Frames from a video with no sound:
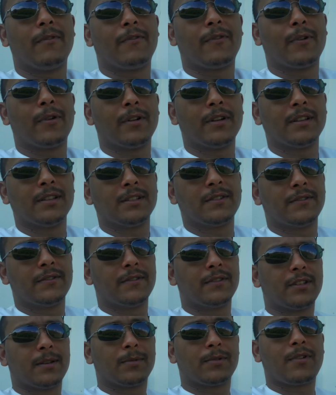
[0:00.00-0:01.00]
for his
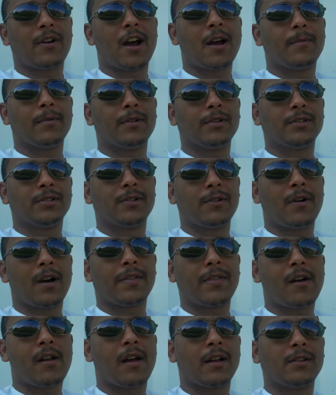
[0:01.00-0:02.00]
subscribers, so I
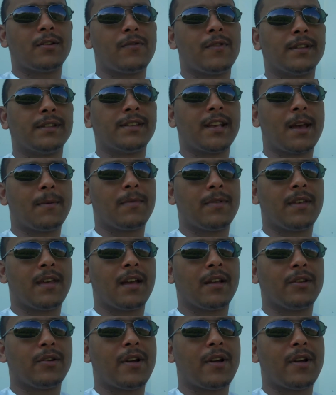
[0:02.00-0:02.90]
thought I'd do the same thing.